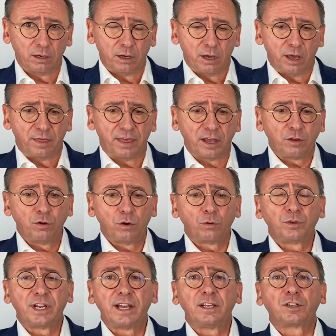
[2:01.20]
then you know
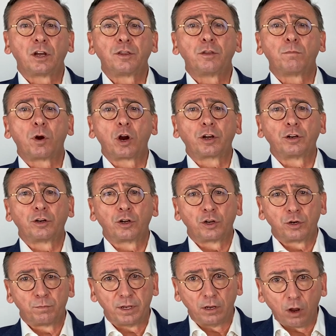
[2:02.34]
days on the market are going to
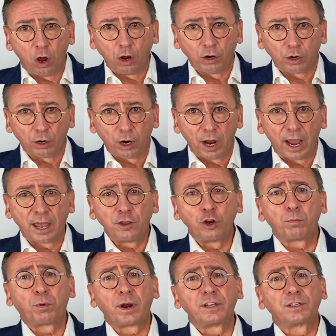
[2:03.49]
be longer and your
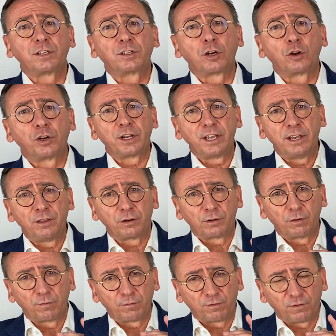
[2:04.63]
prices are going either
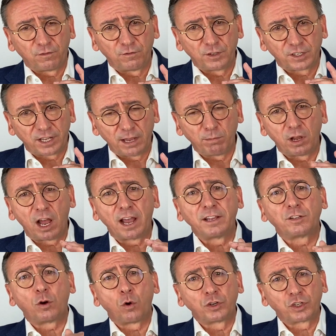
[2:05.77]
stabilize
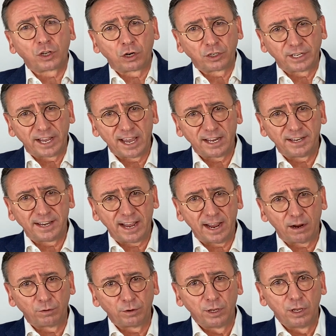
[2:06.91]
or start to head
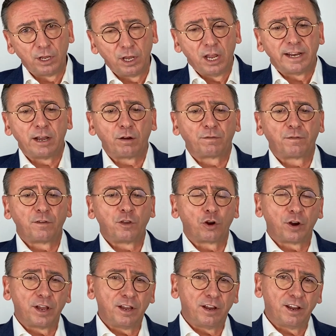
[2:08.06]
down. Now, if your
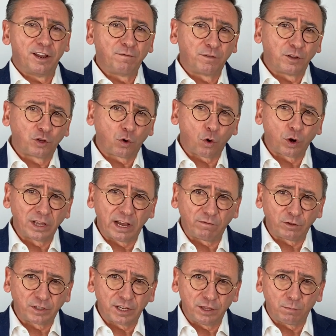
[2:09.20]
inventory
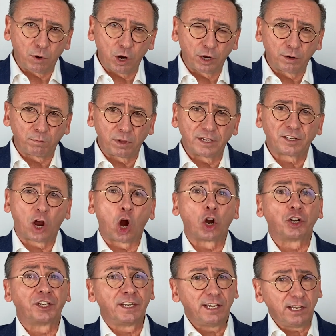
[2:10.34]
levels in the marketplace are
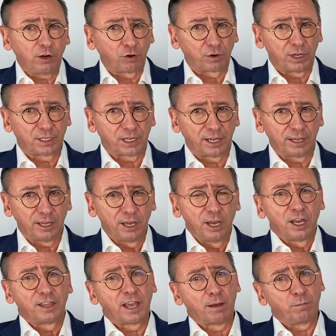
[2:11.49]
decreasing,
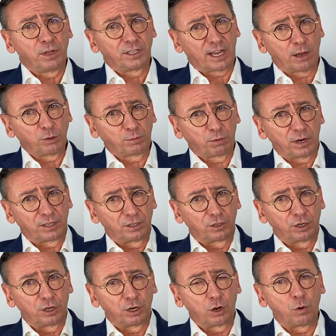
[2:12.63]
that means house prices are
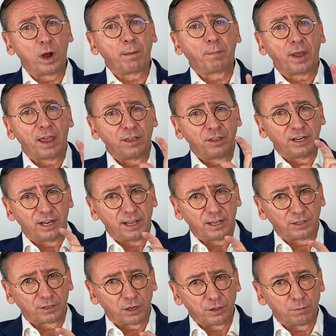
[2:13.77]
going to go up and the
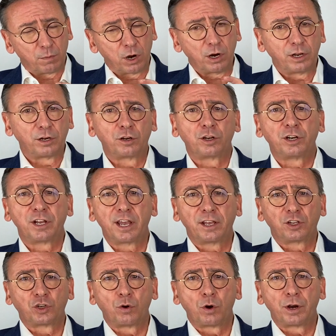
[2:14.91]
days on the market are going to get
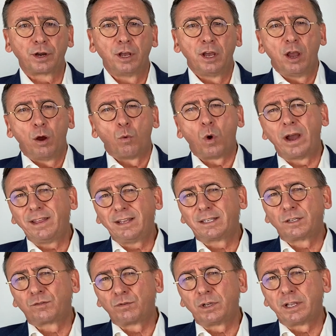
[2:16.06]
short. Why this
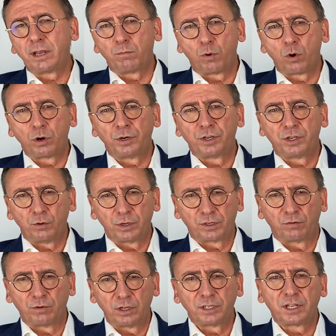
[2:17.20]
is really important to you as a
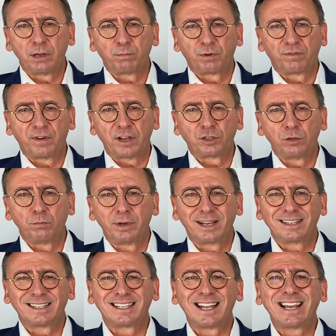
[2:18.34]
real estate professional, because
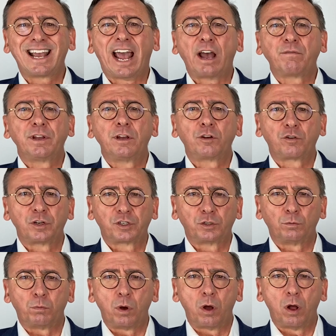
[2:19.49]
it's like having a crystal
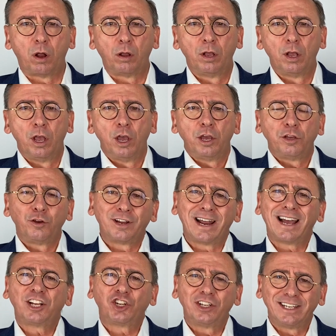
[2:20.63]
ball. You can
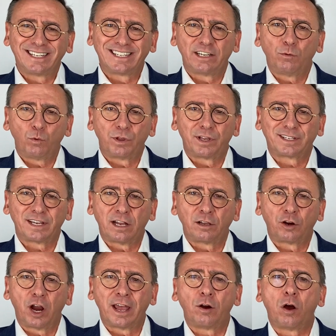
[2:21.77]
actually sit with a seller
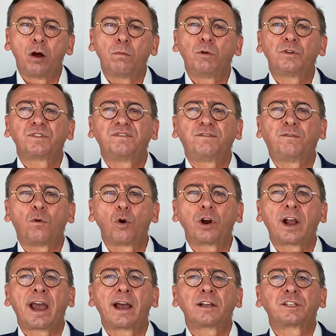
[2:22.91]
and almost
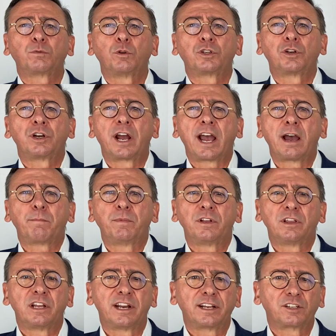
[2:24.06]
forecast what's going to happen in
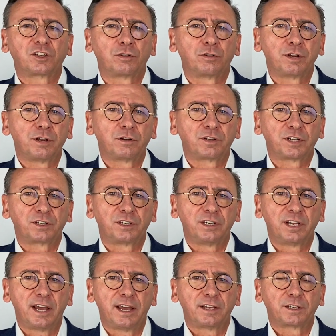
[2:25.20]
the next 30 or 60
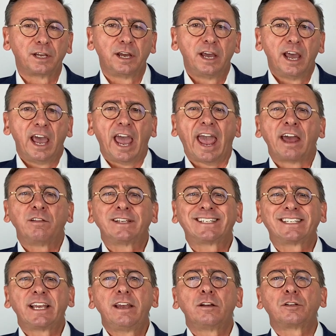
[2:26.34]
days. And
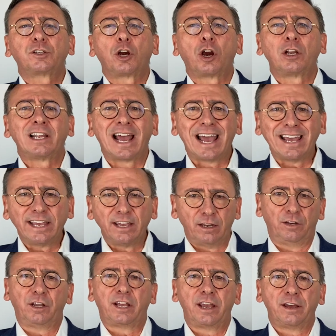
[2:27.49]
sales are a lag
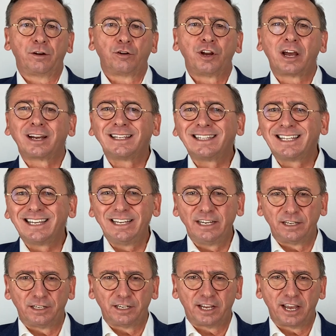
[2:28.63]
indicator, not a lead
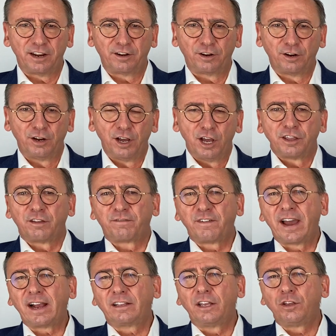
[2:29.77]
indicator. The
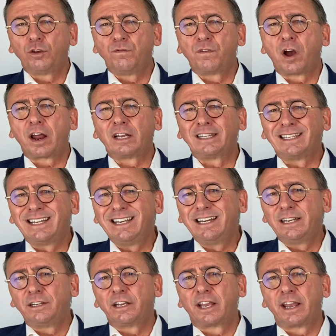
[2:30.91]
fact that you've got a lead
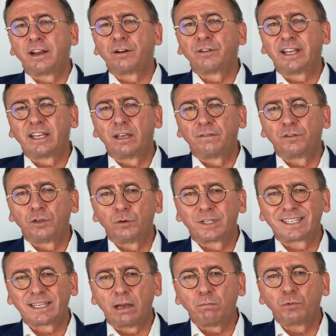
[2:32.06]
indicator that gives you
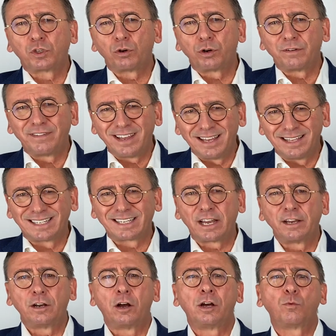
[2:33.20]
some sort of
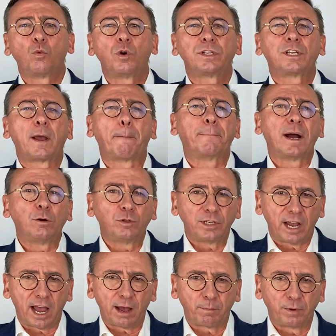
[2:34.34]
insight on what's about to
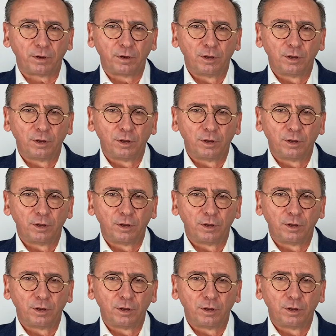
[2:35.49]
happen